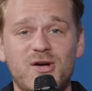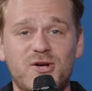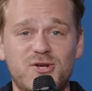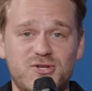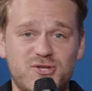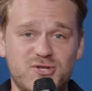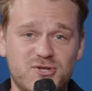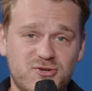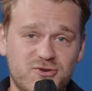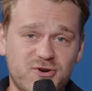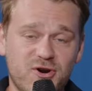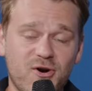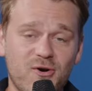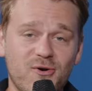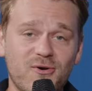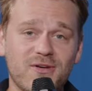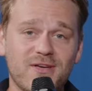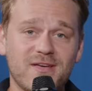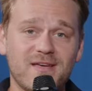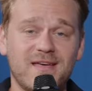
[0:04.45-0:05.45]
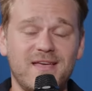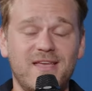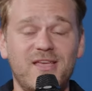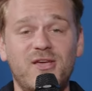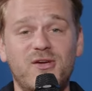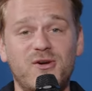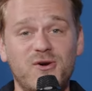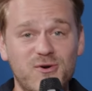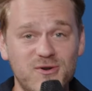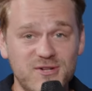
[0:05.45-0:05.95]
a stroke,
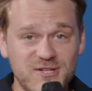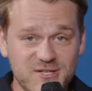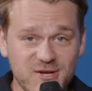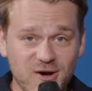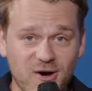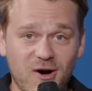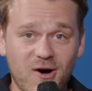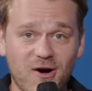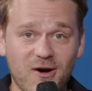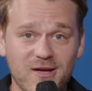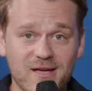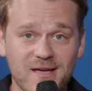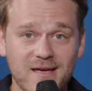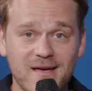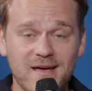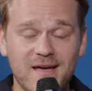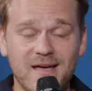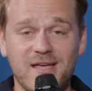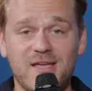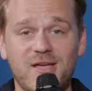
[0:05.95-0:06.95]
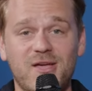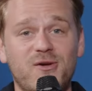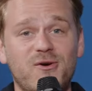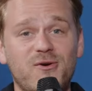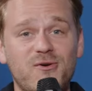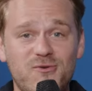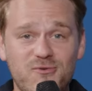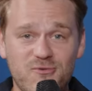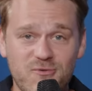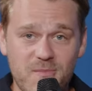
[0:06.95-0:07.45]
he couldn't talk, he
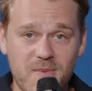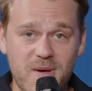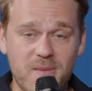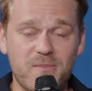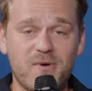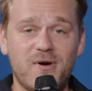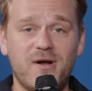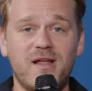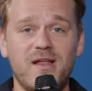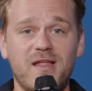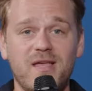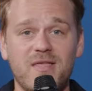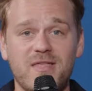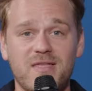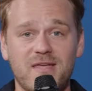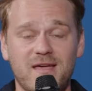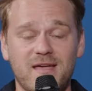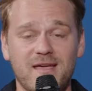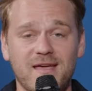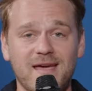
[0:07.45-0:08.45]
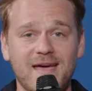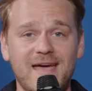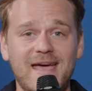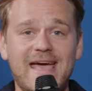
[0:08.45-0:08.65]
couldn't remember anything,